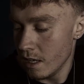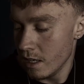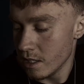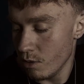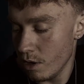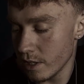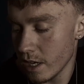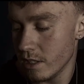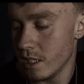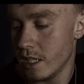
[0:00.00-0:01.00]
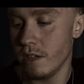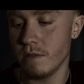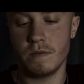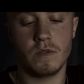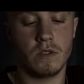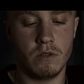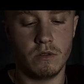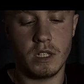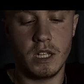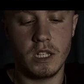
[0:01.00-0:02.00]
So what we're going to do, we'll
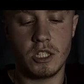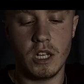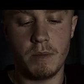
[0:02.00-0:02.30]
take this jack